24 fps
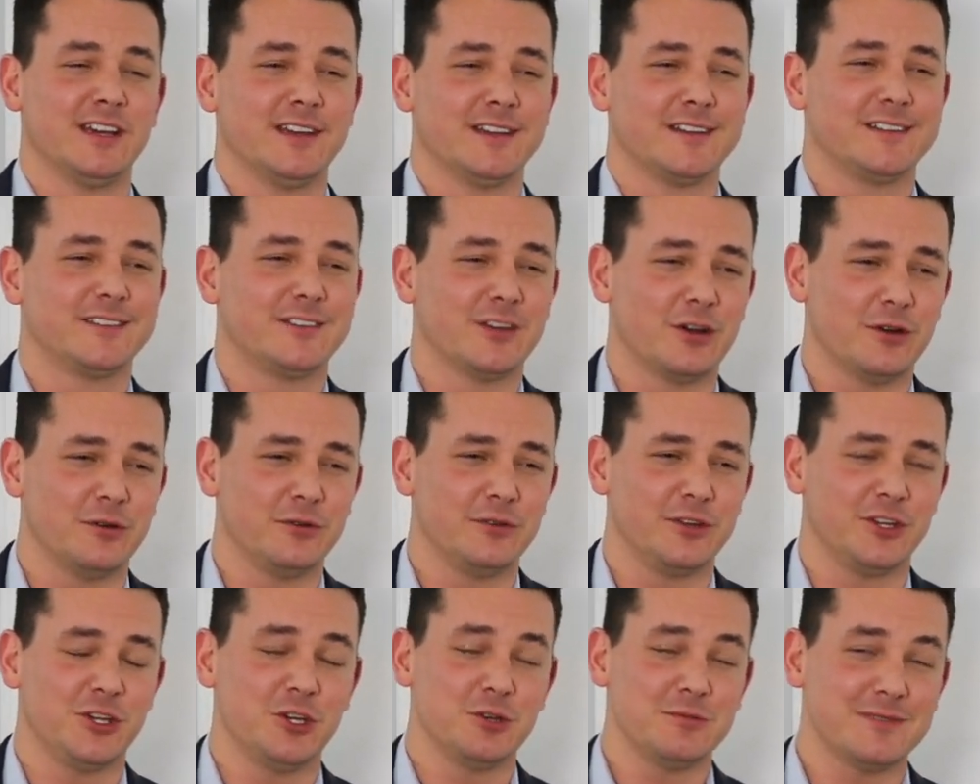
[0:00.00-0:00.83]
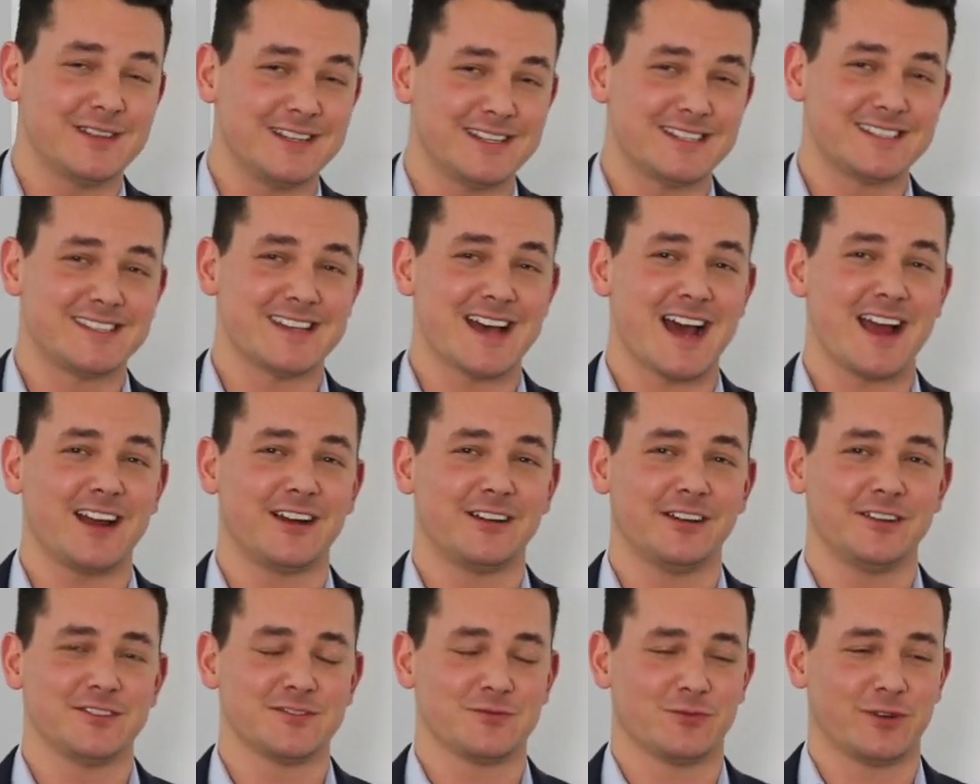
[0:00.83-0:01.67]
So human
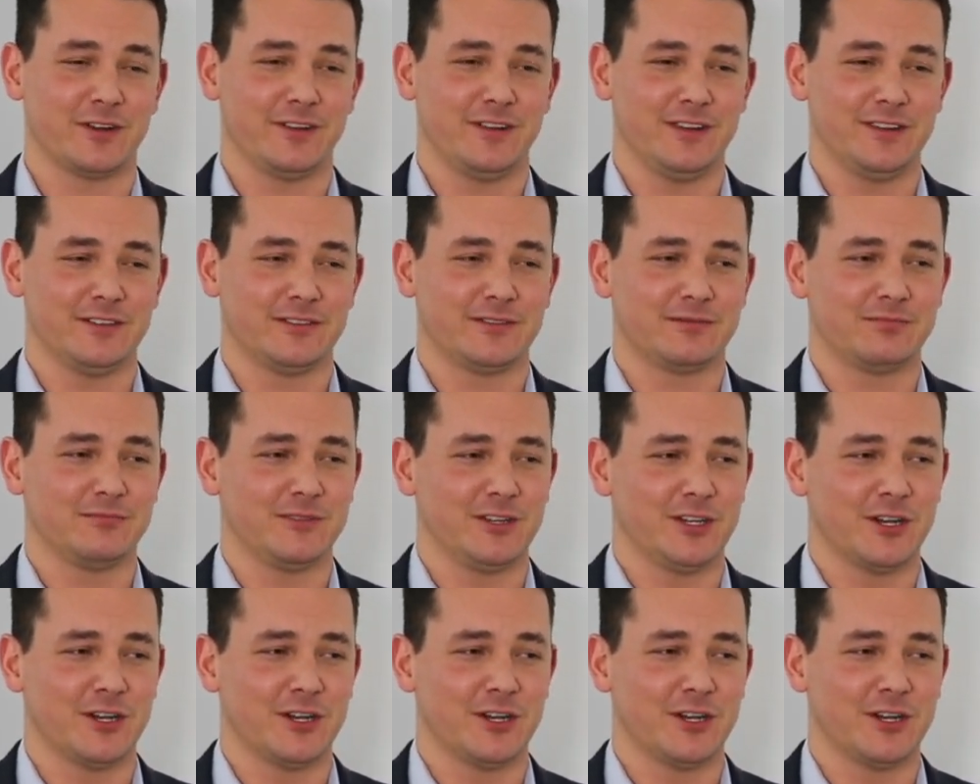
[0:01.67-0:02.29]
desire is one of these,